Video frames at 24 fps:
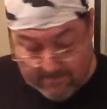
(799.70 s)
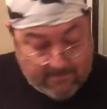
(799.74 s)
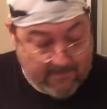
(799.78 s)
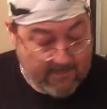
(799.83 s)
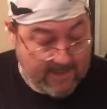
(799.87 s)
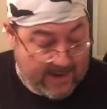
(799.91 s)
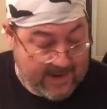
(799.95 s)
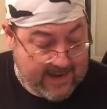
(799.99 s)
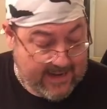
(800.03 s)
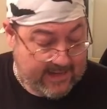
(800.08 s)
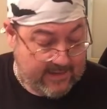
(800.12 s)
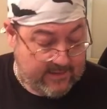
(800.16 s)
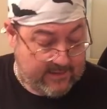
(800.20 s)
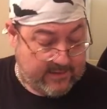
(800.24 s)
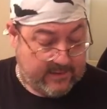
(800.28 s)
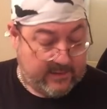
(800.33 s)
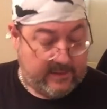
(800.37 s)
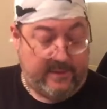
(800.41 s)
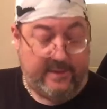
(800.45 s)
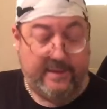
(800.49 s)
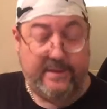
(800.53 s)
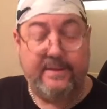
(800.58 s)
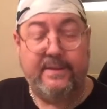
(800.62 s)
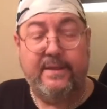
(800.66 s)
made
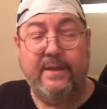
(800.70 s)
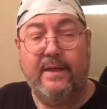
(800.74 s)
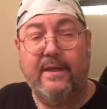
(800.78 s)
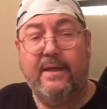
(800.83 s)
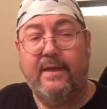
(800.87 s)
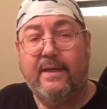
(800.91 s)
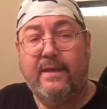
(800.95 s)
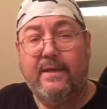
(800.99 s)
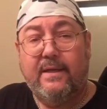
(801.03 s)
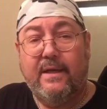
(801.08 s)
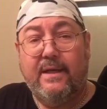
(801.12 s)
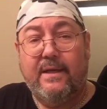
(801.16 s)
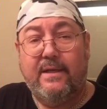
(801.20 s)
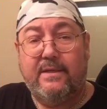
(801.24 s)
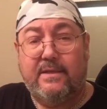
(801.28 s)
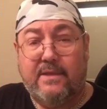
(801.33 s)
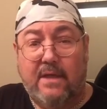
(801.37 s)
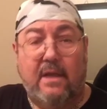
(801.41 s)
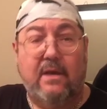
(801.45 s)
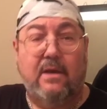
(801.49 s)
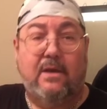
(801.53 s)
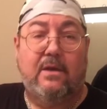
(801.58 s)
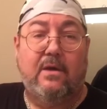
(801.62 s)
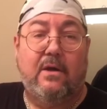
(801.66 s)
the
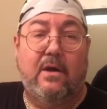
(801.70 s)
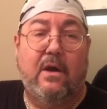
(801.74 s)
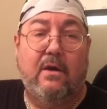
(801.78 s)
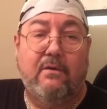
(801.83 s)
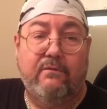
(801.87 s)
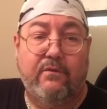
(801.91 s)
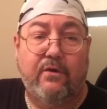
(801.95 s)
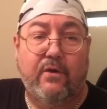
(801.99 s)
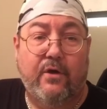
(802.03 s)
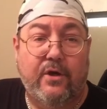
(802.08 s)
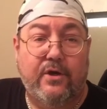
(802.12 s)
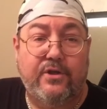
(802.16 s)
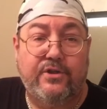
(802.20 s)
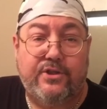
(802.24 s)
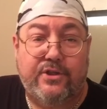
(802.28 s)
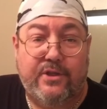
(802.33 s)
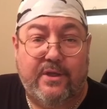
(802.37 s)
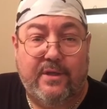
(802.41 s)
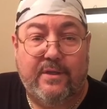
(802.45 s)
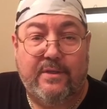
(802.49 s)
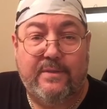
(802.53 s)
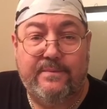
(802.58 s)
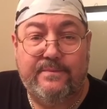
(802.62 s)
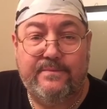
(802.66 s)
color
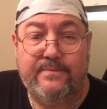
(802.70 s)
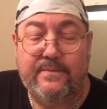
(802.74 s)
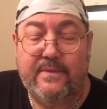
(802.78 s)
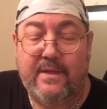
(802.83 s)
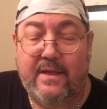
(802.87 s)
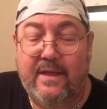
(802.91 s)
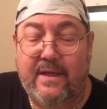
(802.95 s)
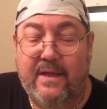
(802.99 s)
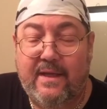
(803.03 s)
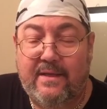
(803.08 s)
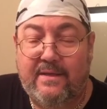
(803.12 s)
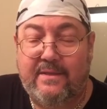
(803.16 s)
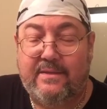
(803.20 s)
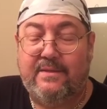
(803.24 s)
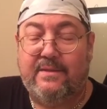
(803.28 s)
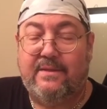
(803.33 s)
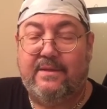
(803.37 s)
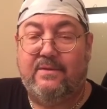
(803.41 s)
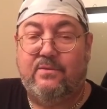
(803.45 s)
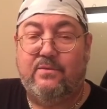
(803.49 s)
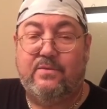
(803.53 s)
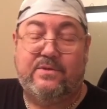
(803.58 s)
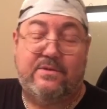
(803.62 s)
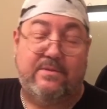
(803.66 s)
version, and
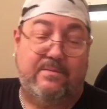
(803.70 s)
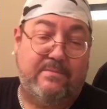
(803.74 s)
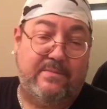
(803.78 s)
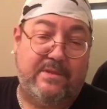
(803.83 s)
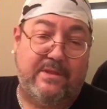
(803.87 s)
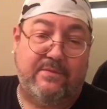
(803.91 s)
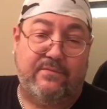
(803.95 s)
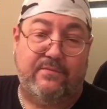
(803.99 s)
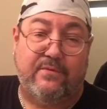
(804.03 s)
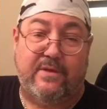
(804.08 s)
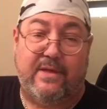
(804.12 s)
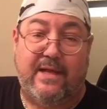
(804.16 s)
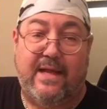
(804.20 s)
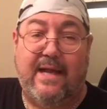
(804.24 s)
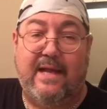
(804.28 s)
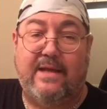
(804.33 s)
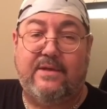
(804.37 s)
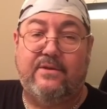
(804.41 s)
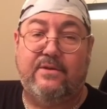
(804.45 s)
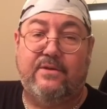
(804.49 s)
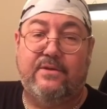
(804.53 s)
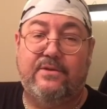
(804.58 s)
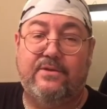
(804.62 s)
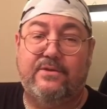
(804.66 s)
with some different
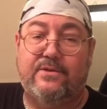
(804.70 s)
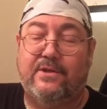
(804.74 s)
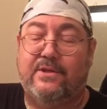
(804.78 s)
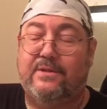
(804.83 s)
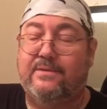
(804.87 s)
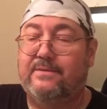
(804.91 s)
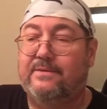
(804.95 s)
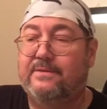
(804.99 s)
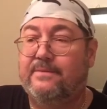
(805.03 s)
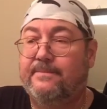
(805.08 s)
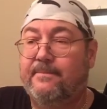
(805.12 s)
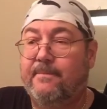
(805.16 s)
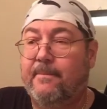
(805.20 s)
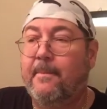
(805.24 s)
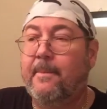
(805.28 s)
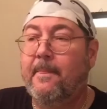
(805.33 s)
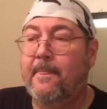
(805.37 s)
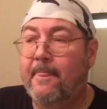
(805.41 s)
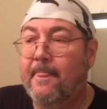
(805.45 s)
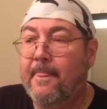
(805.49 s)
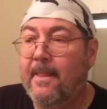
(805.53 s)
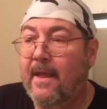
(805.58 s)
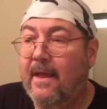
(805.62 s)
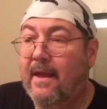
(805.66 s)
actors, and
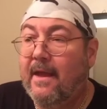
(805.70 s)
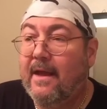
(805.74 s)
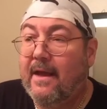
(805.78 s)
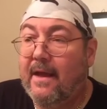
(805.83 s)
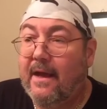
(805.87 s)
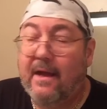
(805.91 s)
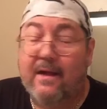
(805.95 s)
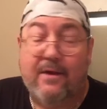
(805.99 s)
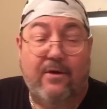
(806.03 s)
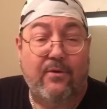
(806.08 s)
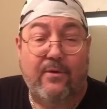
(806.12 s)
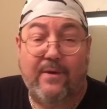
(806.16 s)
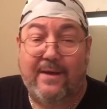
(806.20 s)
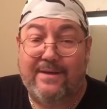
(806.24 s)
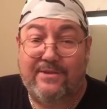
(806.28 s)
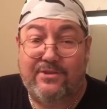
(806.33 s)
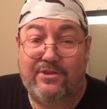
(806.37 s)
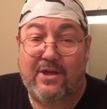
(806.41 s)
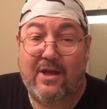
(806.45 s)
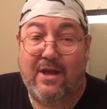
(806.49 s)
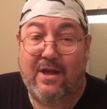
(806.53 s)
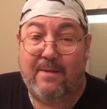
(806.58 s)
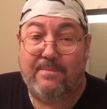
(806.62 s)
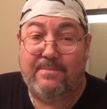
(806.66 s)
a great
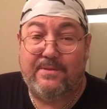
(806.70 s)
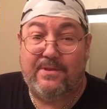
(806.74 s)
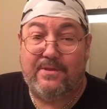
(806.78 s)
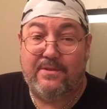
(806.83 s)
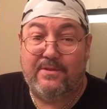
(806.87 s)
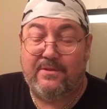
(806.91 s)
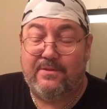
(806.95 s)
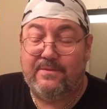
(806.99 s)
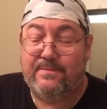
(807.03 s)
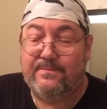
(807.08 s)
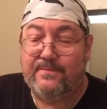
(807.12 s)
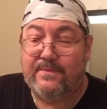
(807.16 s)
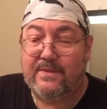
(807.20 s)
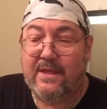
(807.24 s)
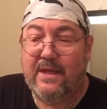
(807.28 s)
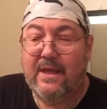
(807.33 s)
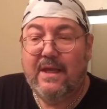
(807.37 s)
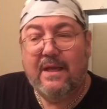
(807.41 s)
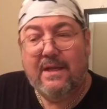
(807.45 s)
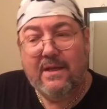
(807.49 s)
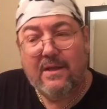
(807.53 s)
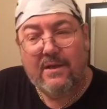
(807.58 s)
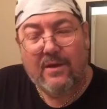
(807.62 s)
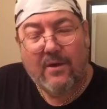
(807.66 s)
job too.
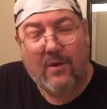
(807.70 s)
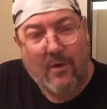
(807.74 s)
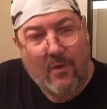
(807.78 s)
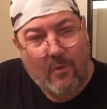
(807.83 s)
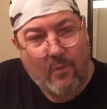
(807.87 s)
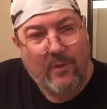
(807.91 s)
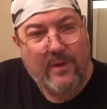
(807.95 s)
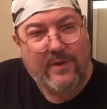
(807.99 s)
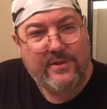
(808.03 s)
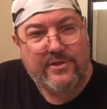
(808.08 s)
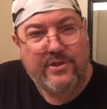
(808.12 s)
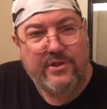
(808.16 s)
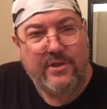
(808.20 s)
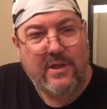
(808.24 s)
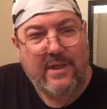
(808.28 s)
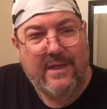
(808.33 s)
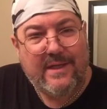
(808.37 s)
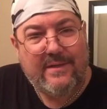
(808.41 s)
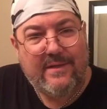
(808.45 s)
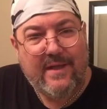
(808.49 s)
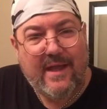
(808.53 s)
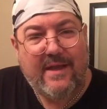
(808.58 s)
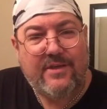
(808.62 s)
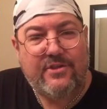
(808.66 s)
You know,
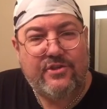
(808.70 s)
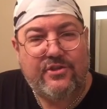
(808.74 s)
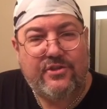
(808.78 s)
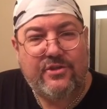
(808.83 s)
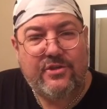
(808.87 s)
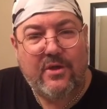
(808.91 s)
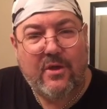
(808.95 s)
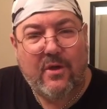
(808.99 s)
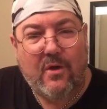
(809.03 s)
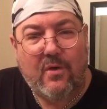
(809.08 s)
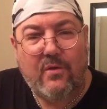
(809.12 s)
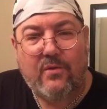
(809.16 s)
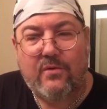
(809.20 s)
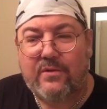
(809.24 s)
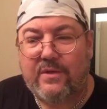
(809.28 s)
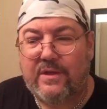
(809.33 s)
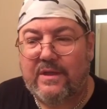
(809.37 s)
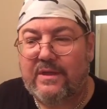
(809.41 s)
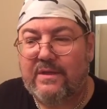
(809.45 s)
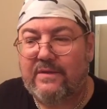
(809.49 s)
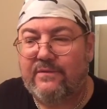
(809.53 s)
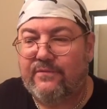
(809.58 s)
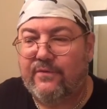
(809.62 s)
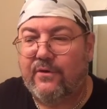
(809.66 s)
originally that show,
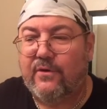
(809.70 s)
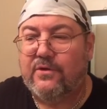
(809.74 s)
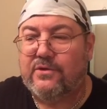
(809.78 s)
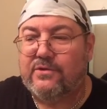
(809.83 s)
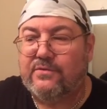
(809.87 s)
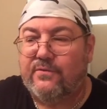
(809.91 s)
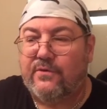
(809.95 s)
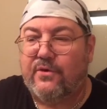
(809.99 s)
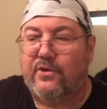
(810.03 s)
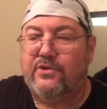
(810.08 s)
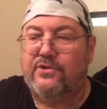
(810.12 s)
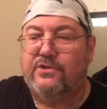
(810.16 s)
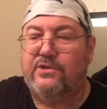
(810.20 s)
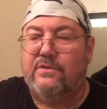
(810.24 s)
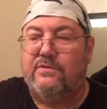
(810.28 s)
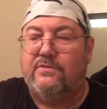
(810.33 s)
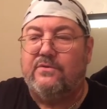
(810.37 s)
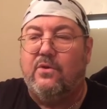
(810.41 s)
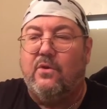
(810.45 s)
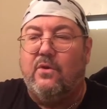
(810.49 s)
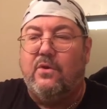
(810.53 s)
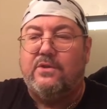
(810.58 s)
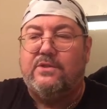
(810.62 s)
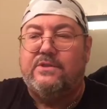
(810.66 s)
the first version, of
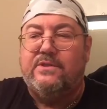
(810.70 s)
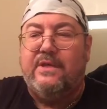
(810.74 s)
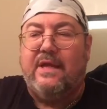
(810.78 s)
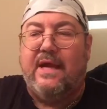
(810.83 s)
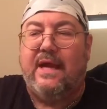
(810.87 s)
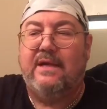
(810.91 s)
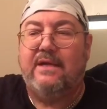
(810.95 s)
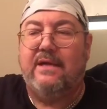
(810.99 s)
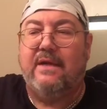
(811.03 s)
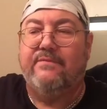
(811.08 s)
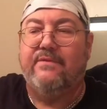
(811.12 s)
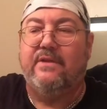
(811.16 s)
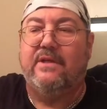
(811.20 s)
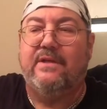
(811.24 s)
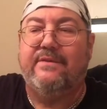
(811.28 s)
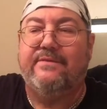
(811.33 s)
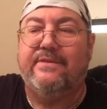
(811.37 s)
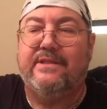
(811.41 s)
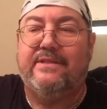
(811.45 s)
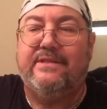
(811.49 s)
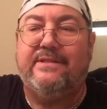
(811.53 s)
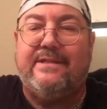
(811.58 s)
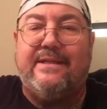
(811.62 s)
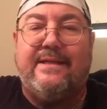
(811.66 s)
course, Night of the
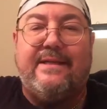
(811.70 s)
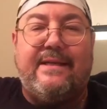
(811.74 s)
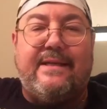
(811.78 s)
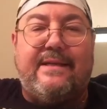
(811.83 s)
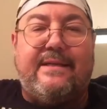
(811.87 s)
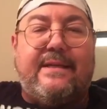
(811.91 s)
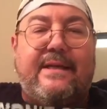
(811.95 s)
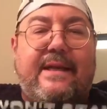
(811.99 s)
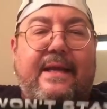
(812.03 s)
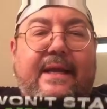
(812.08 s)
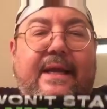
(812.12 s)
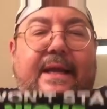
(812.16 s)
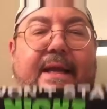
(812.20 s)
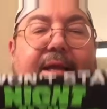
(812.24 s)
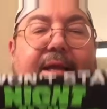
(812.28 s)
Living Dead